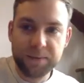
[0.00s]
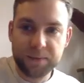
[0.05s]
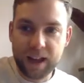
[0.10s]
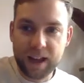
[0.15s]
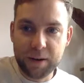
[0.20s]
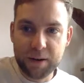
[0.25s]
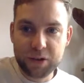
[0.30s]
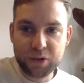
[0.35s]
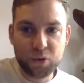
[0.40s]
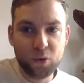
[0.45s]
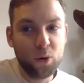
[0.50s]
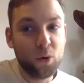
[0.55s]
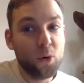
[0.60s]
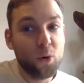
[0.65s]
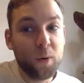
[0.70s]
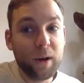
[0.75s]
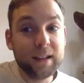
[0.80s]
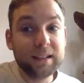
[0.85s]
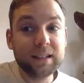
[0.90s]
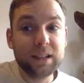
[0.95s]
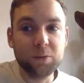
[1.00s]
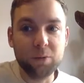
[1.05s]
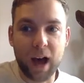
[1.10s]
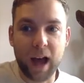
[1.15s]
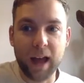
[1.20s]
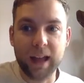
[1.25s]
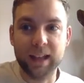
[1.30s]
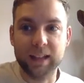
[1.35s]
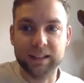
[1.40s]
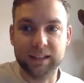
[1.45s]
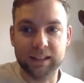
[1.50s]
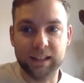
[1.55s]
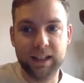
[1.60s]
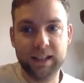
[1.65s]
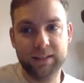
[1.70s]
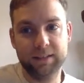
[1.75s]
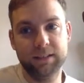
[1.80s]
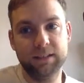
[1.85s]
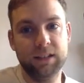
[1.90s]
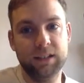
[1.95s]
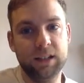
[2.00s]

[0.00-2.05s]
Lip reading: Now, it's always the way, isn't it?